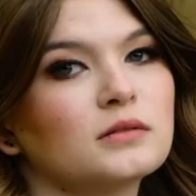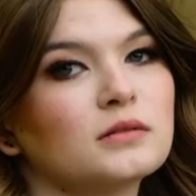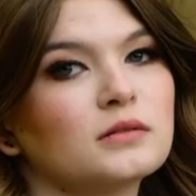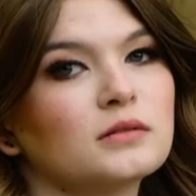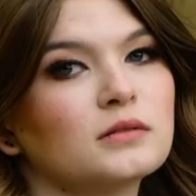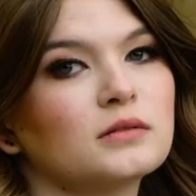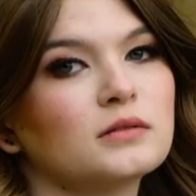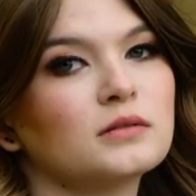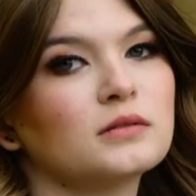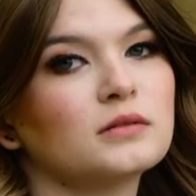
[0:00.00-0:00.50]

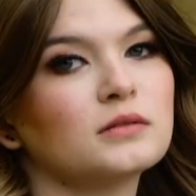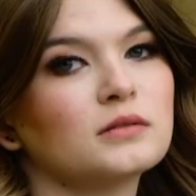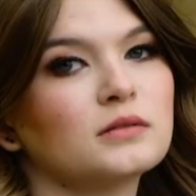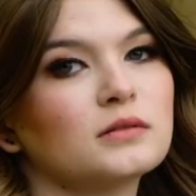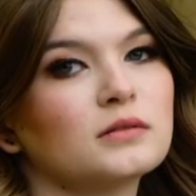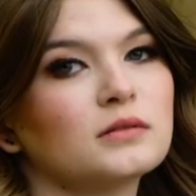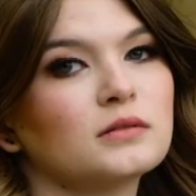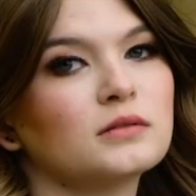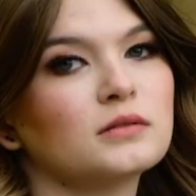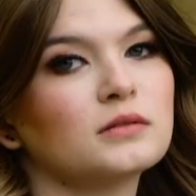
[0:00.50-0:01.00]

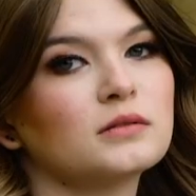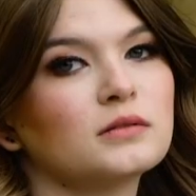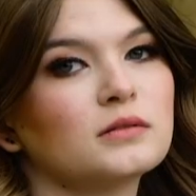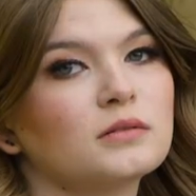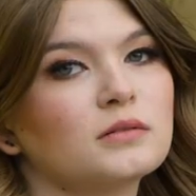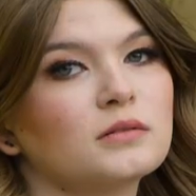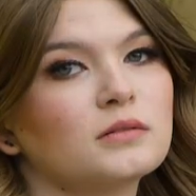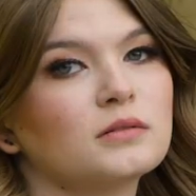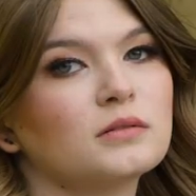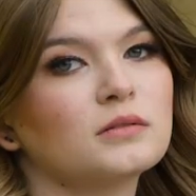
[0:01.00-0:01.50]

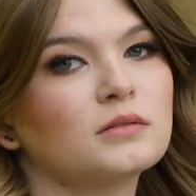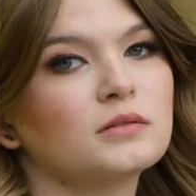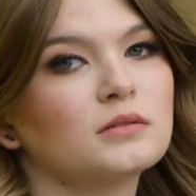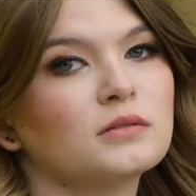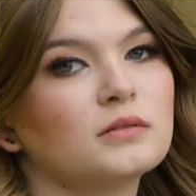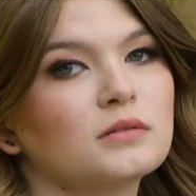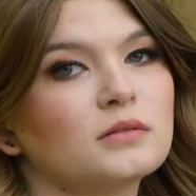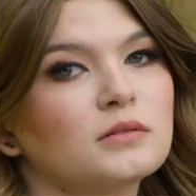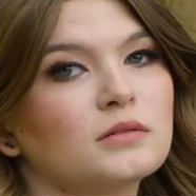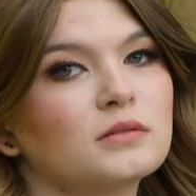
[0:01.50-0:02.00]

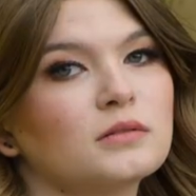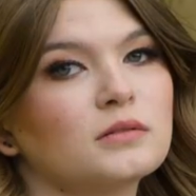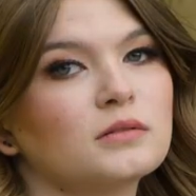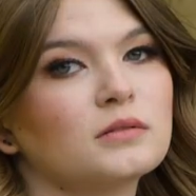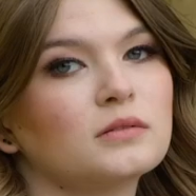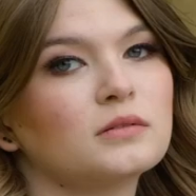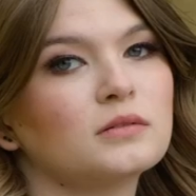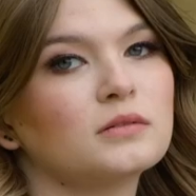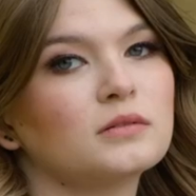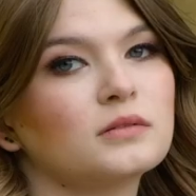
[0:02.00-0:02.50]

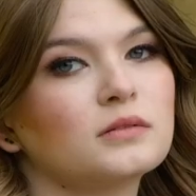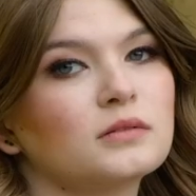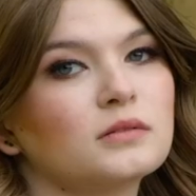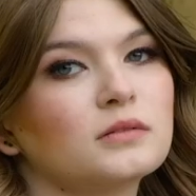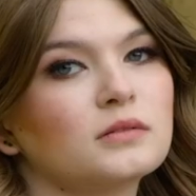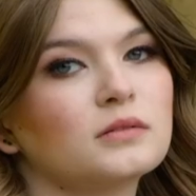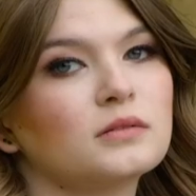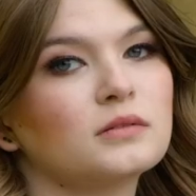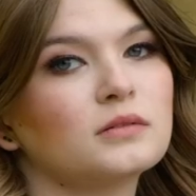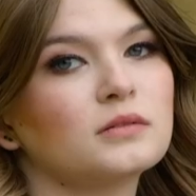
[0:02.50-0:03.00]

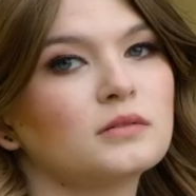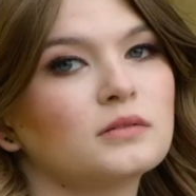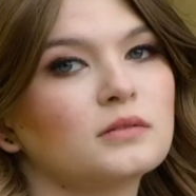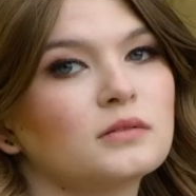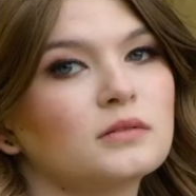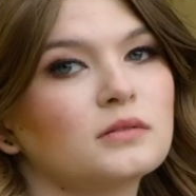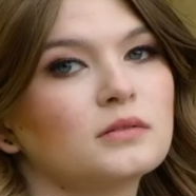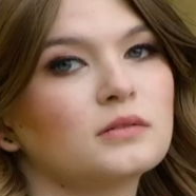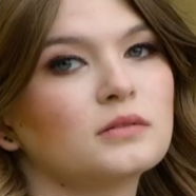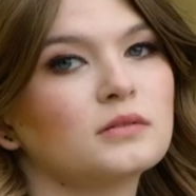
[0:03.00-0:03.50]

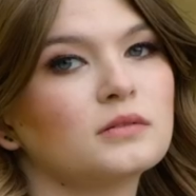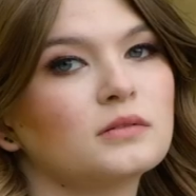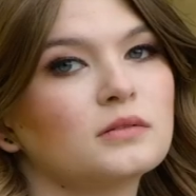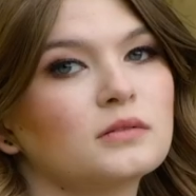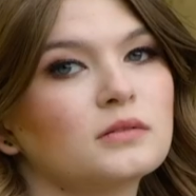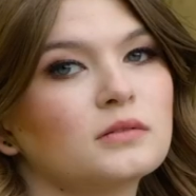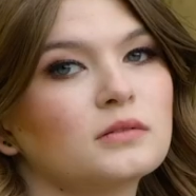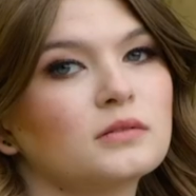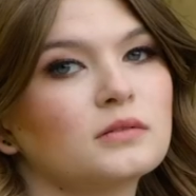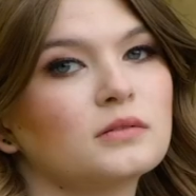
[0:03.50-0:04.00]

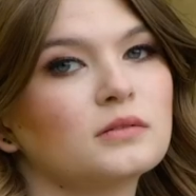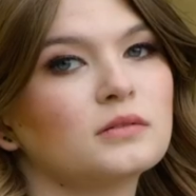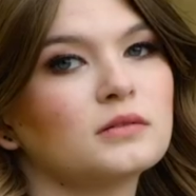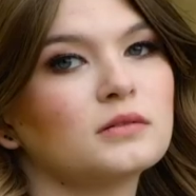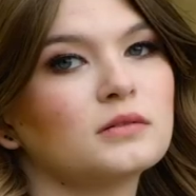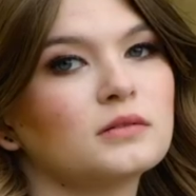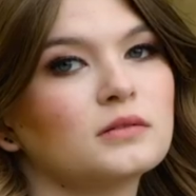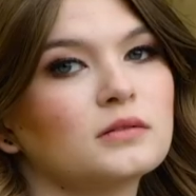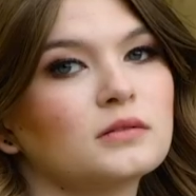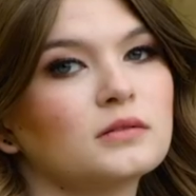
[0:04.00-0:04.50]

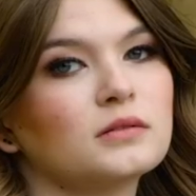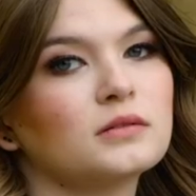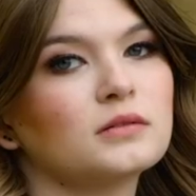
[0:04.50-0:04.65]
[no speech]